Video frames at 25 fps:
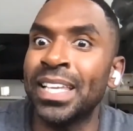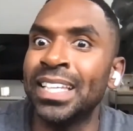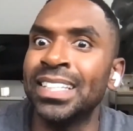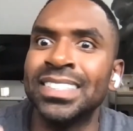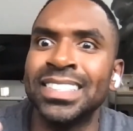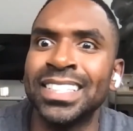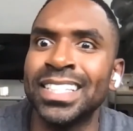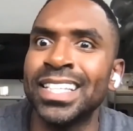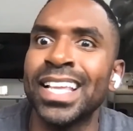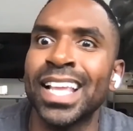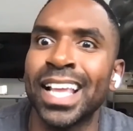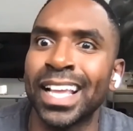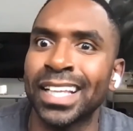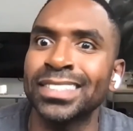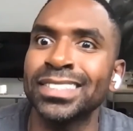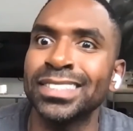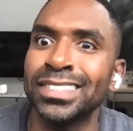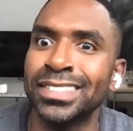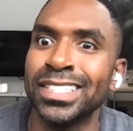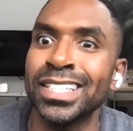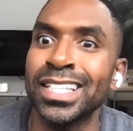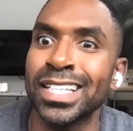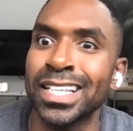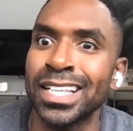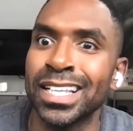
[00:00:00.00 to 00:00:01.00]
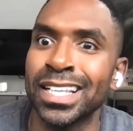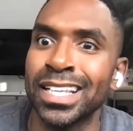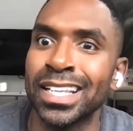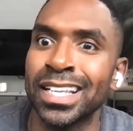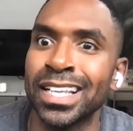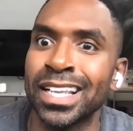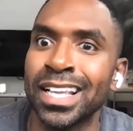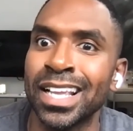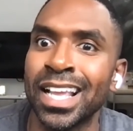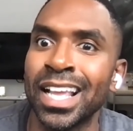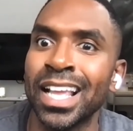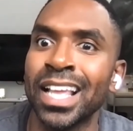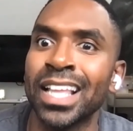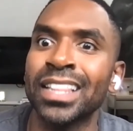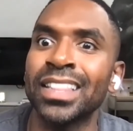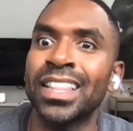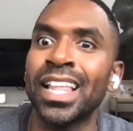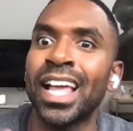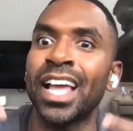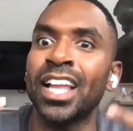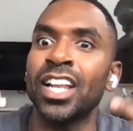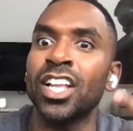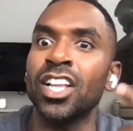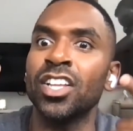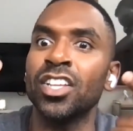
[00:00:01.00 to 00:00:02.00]
PTSD
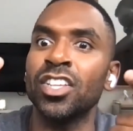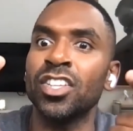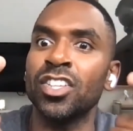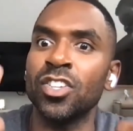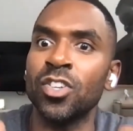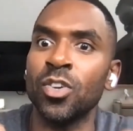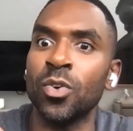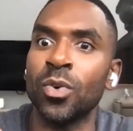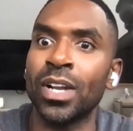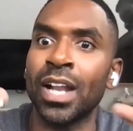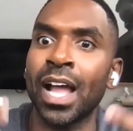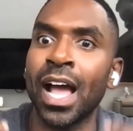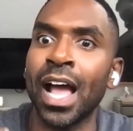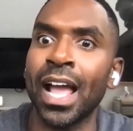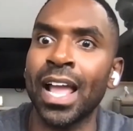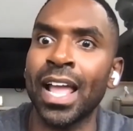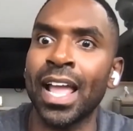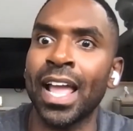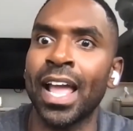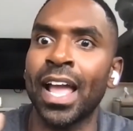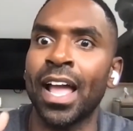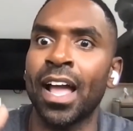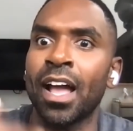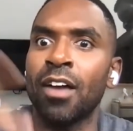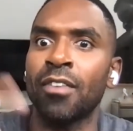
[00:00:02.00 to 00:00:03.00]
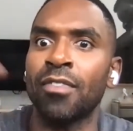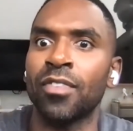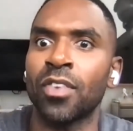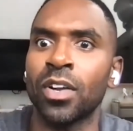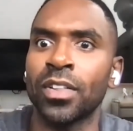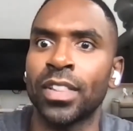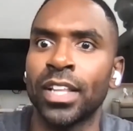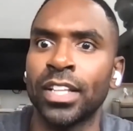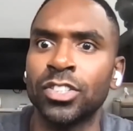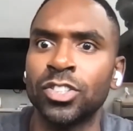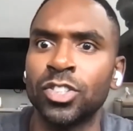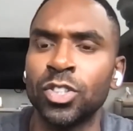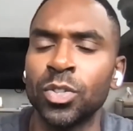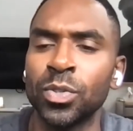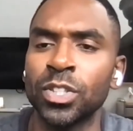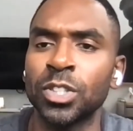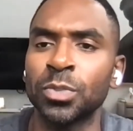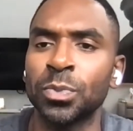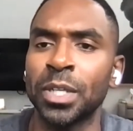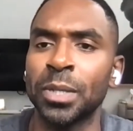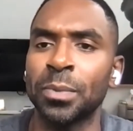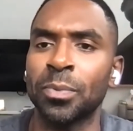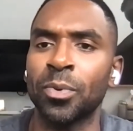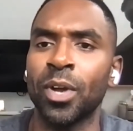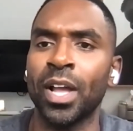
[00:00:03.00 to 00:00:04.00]
that you and I have or that
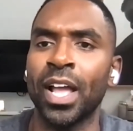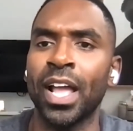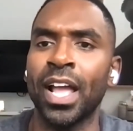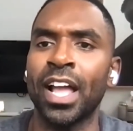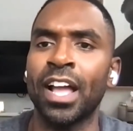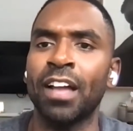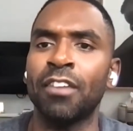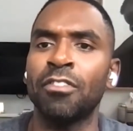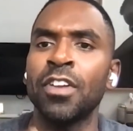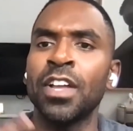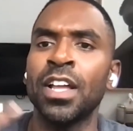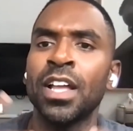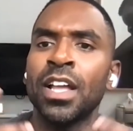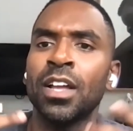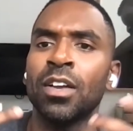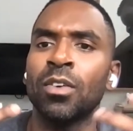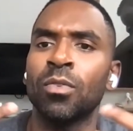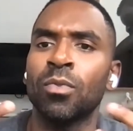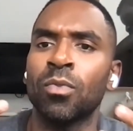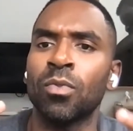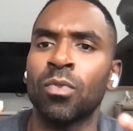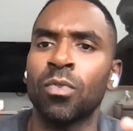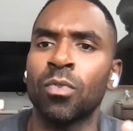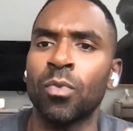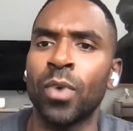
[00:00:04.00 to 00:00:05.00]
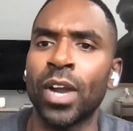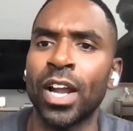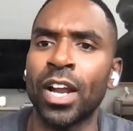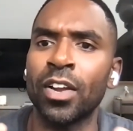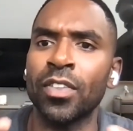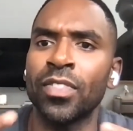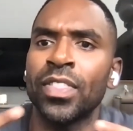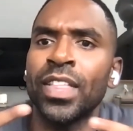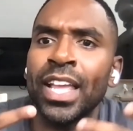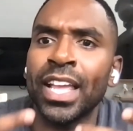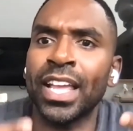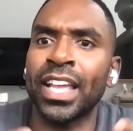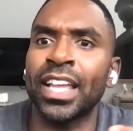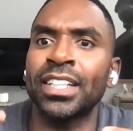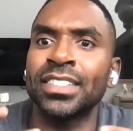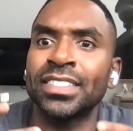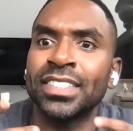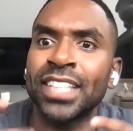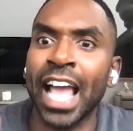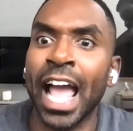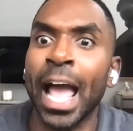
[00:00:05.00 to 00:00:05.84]
Jewish people have, where they can